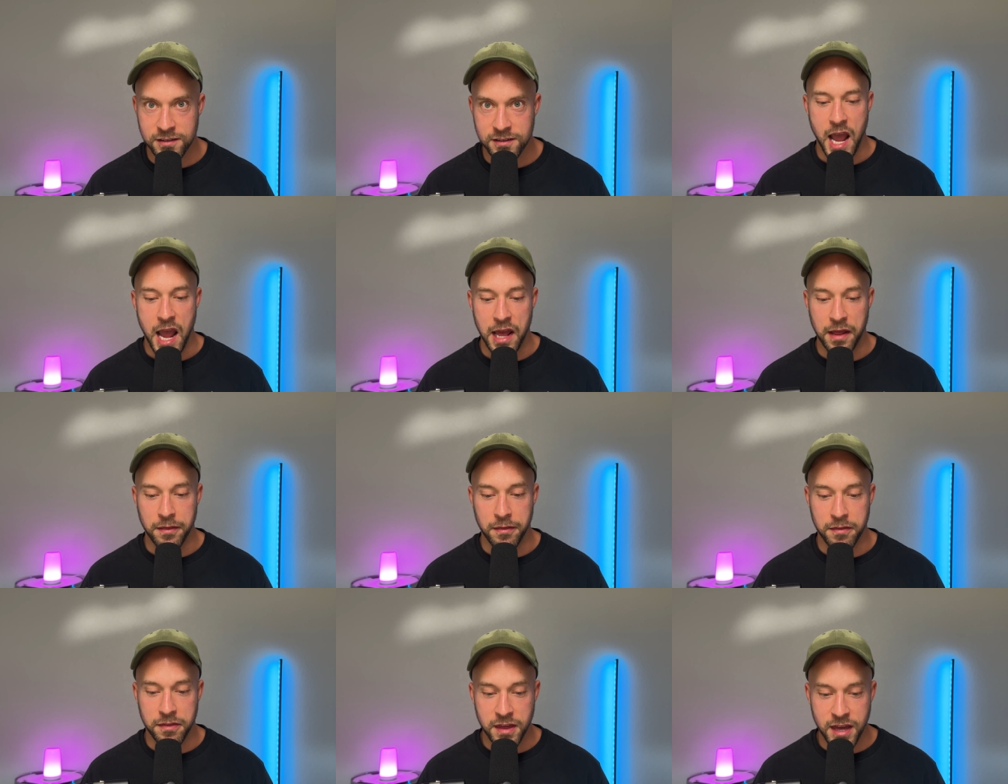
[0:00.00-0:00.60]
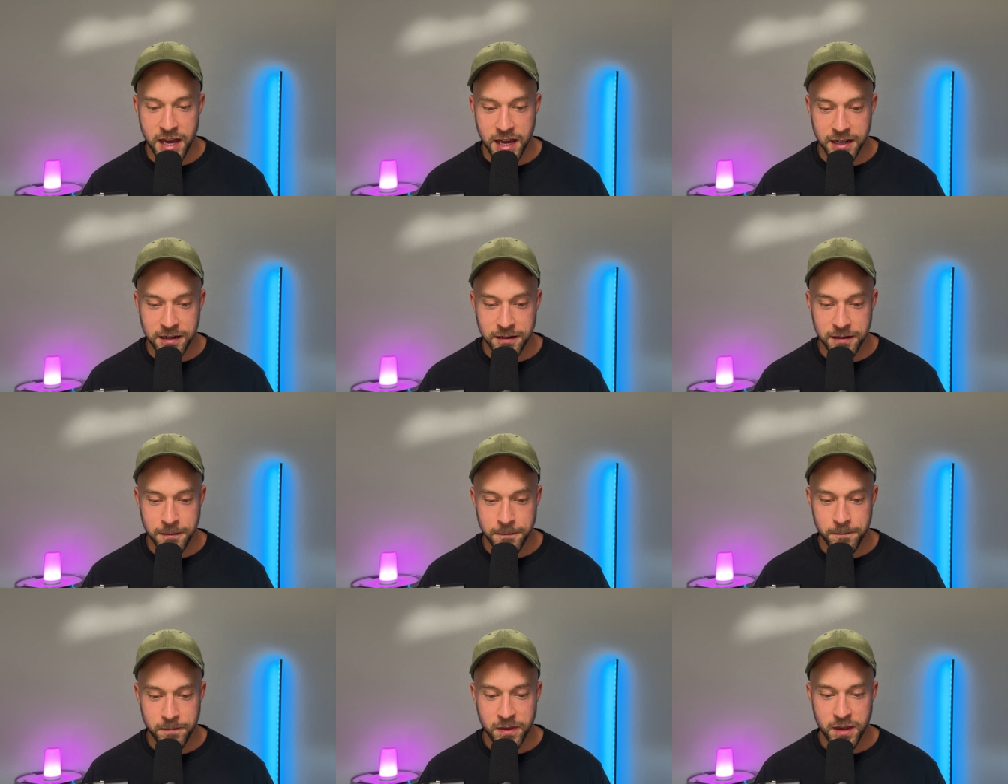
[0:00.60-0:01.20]
And then
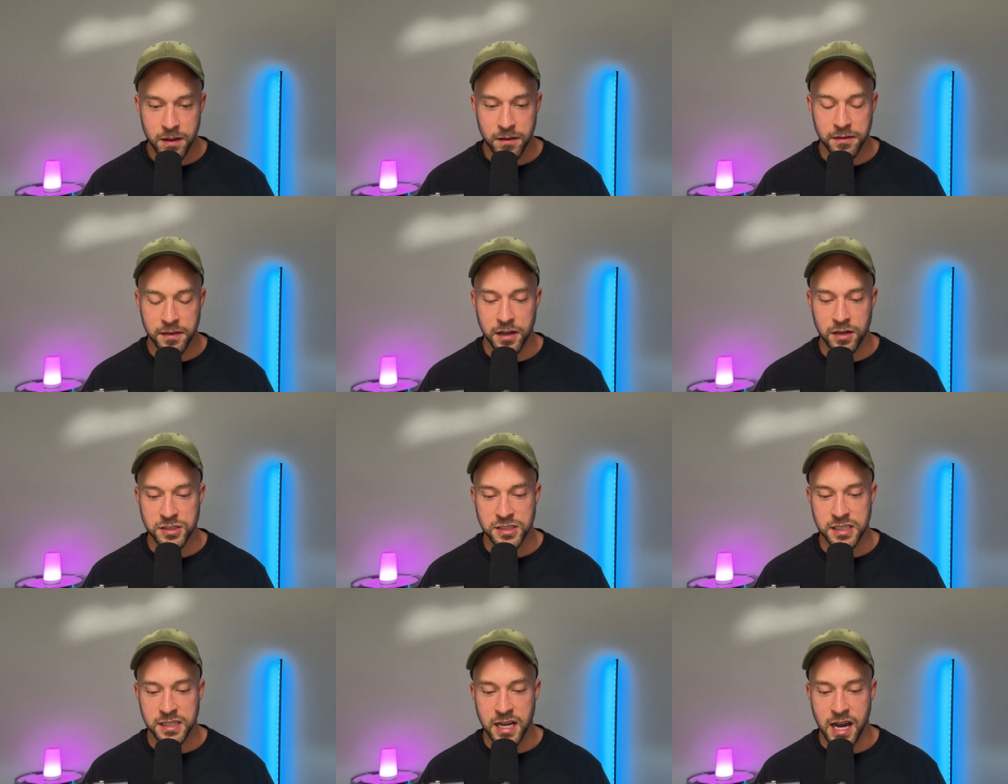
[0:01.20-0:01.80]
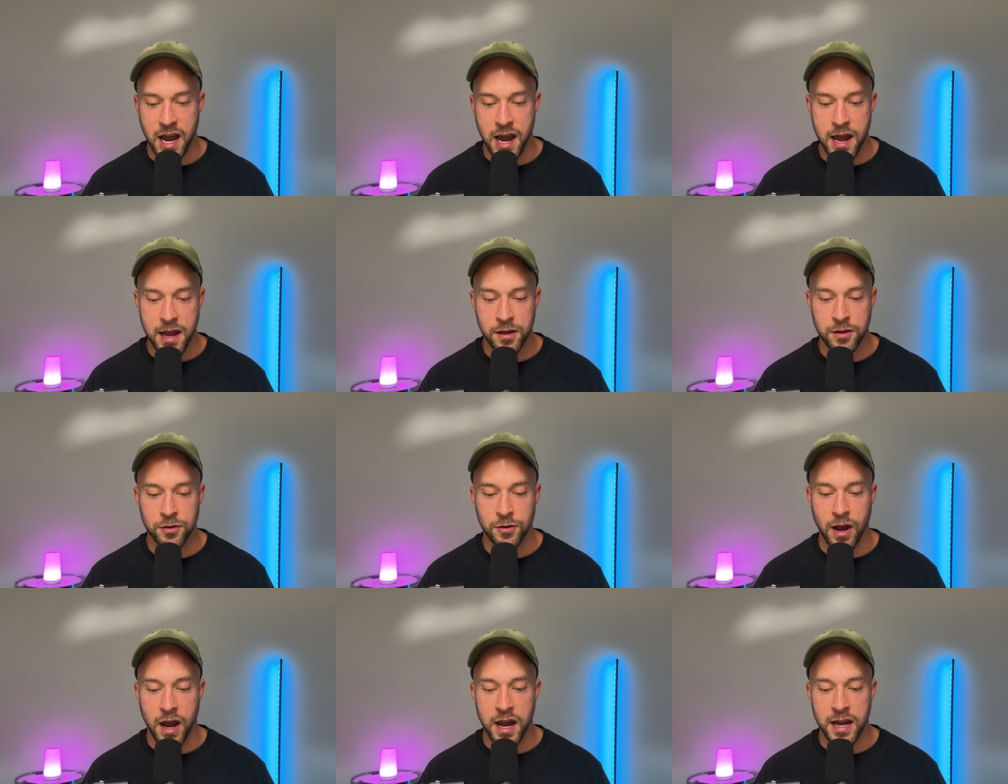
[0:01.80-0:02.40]
there's a guy
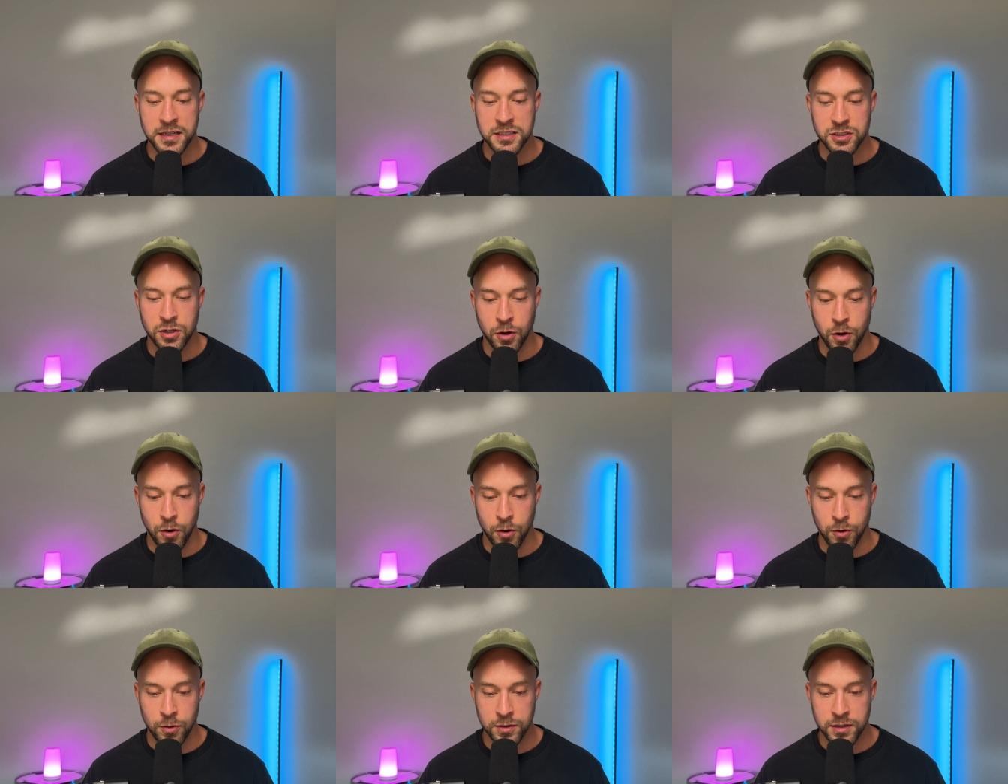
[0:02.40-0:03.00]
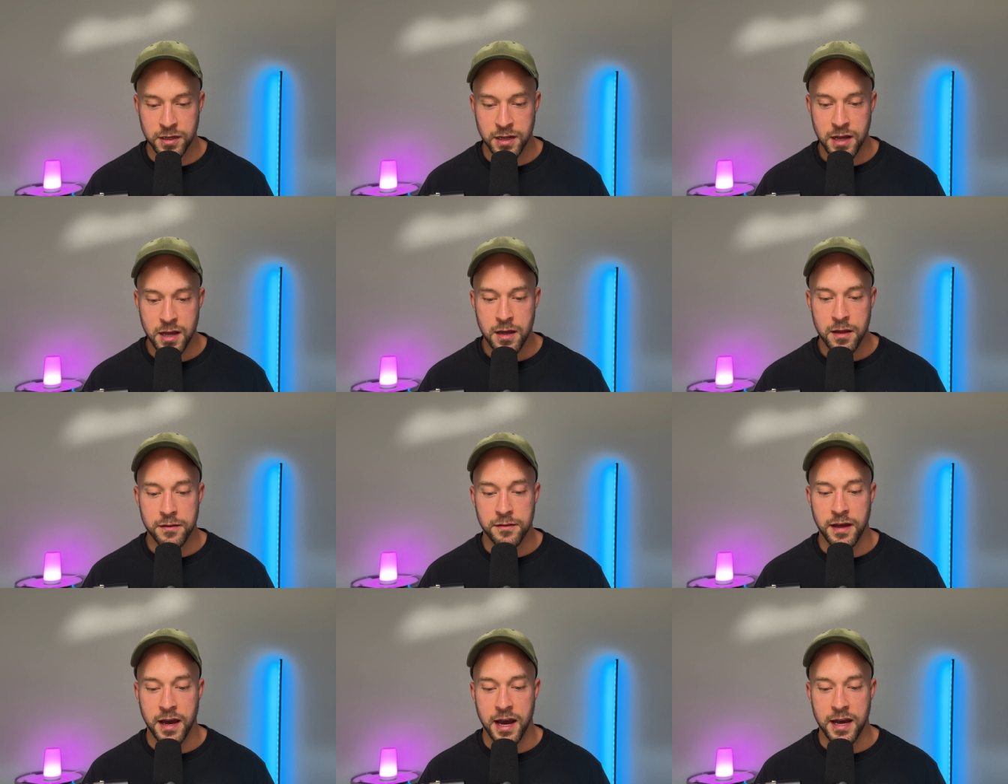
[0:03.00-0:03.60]
who I told
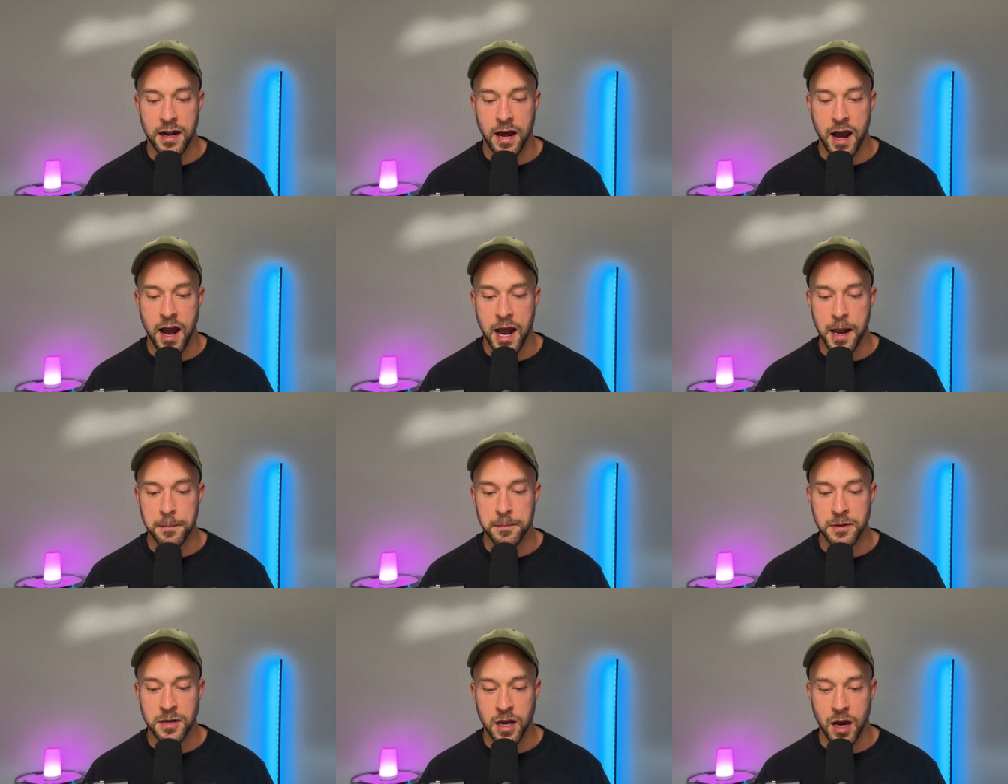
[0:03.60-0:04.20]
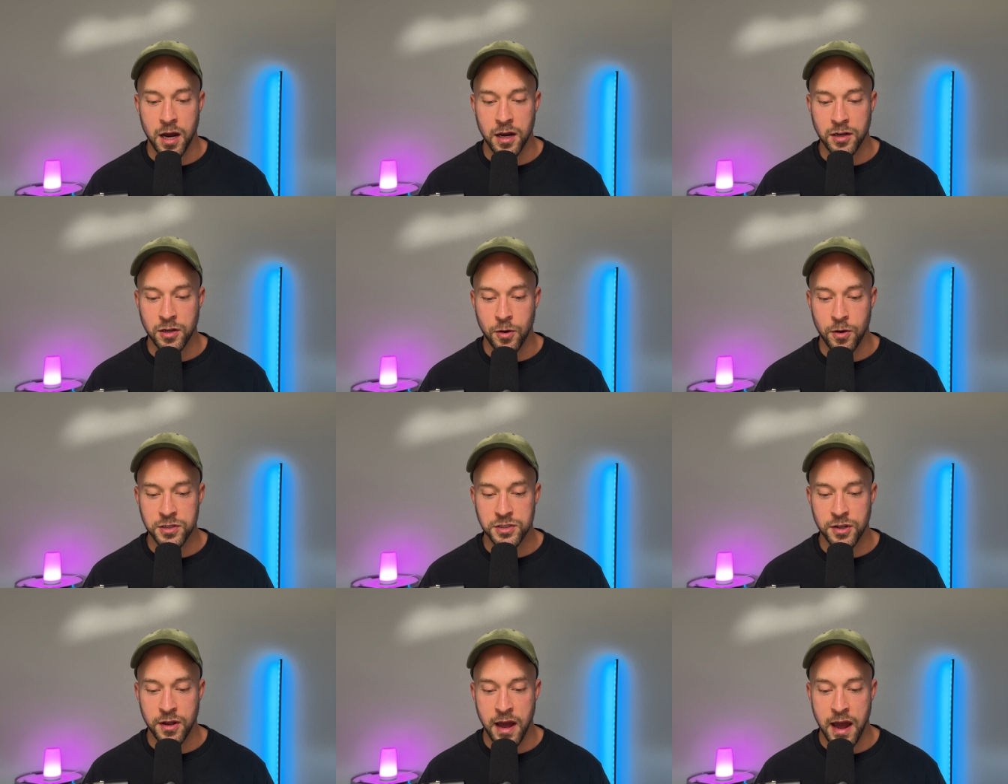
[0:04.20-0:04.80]
that I'm not
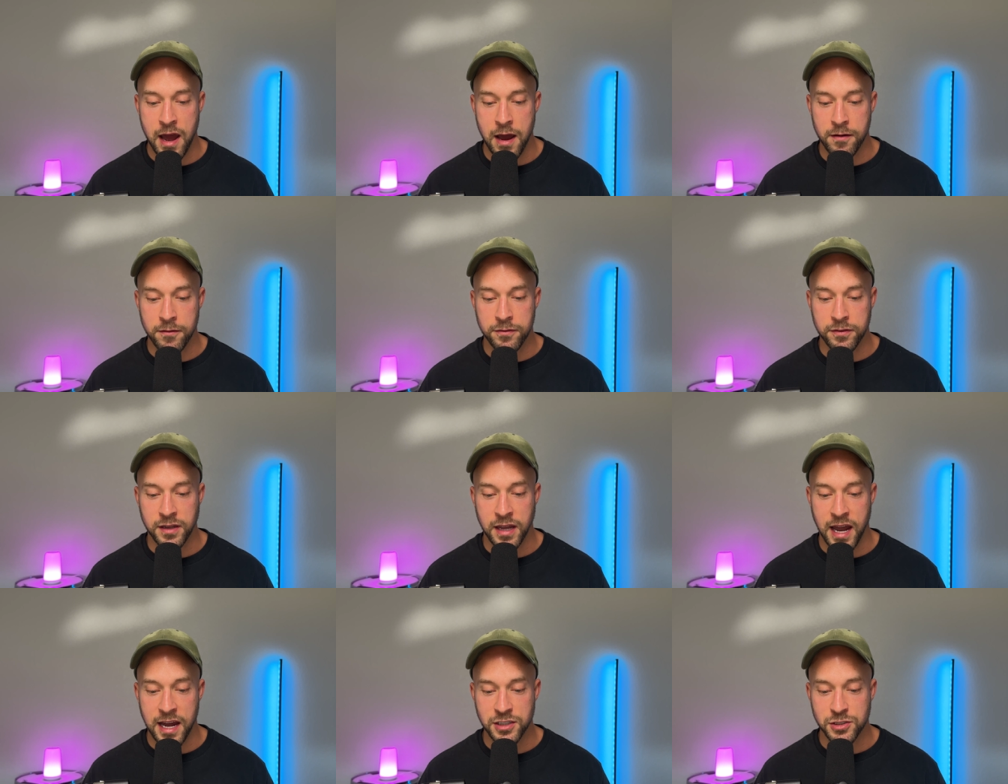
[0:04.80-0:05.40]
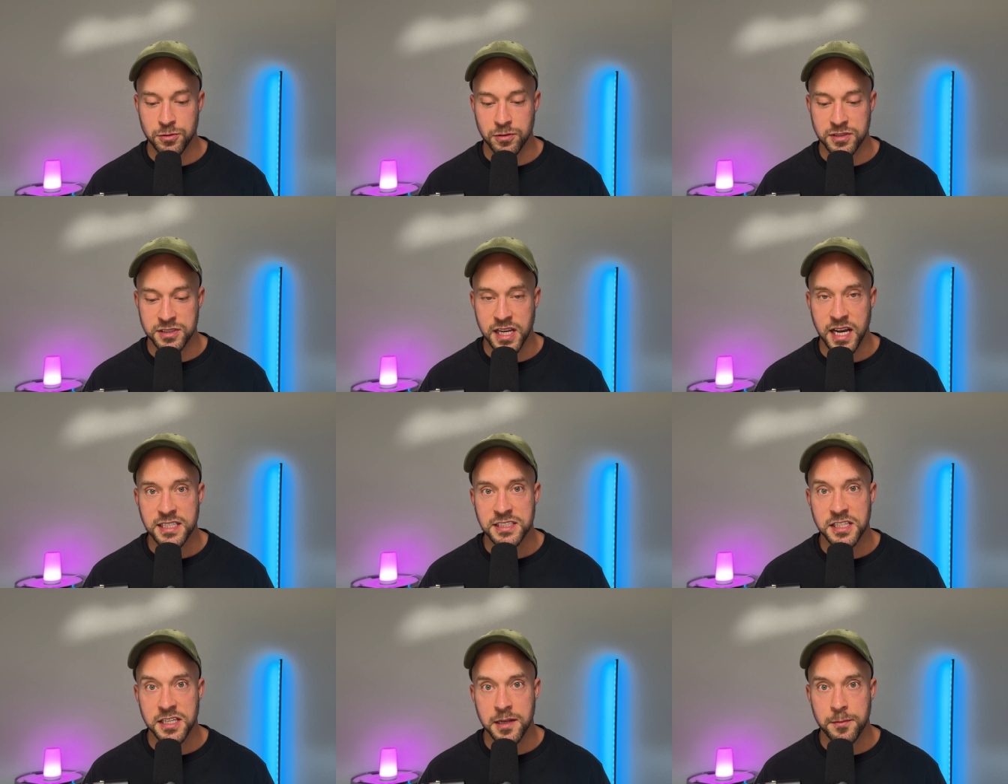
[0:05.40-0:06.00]
going to have casual
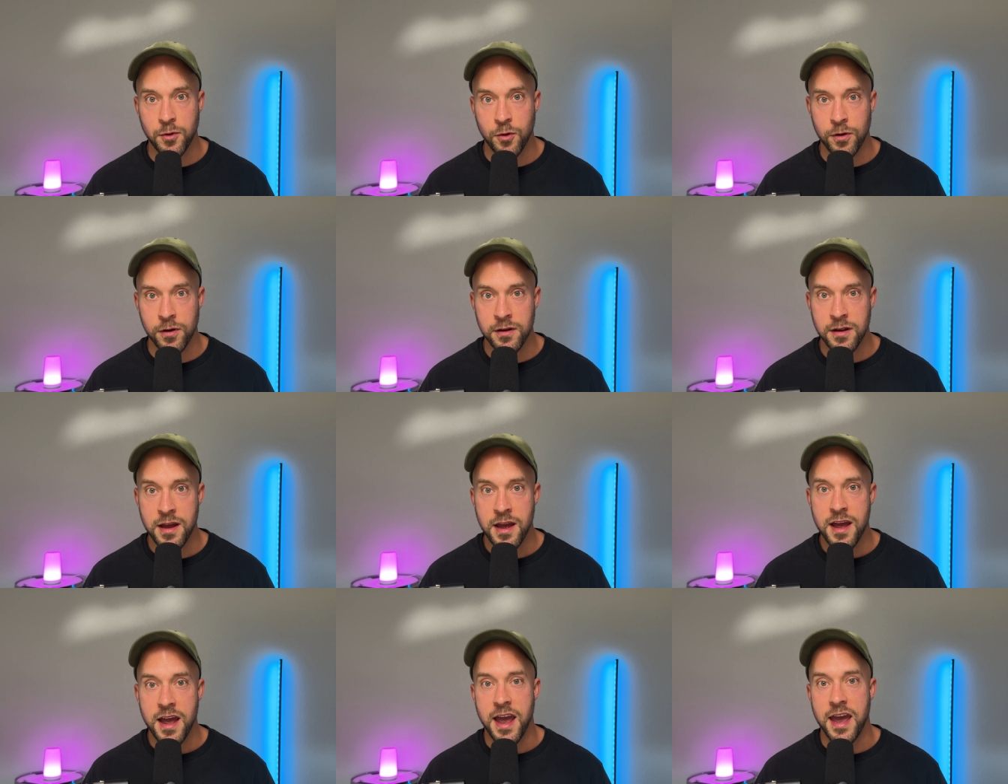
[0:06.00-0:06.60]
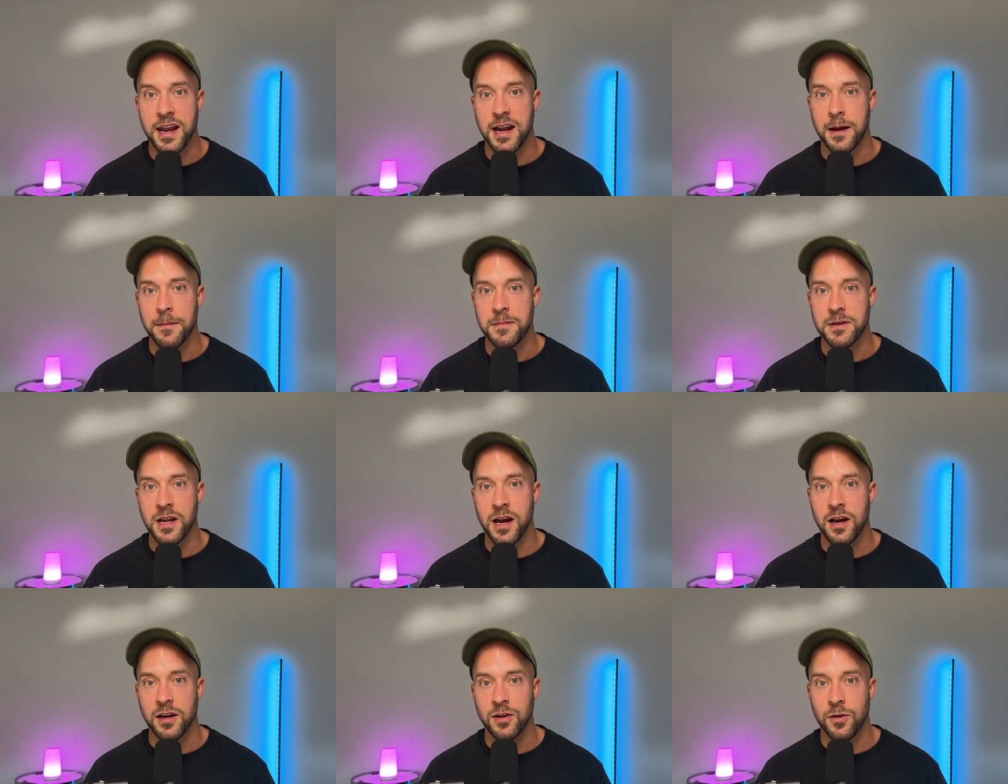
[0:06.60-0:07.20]
sex anymore, and I'm not